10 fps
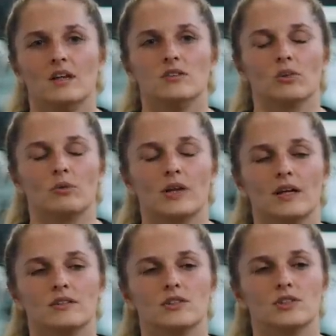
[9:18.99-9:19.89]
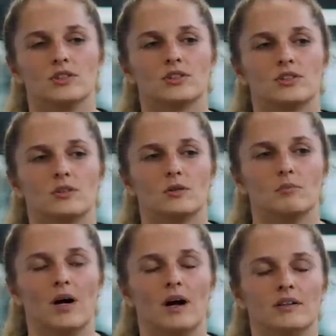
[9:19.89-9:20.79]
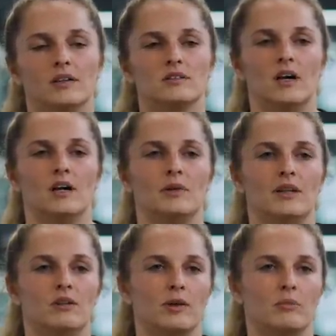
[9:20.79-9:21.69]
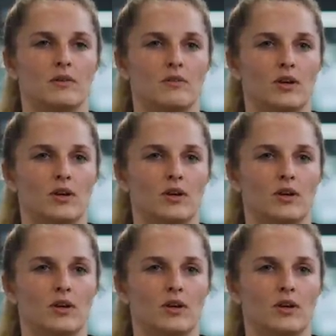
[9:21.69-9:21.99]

so we had to just bide our time a little bit with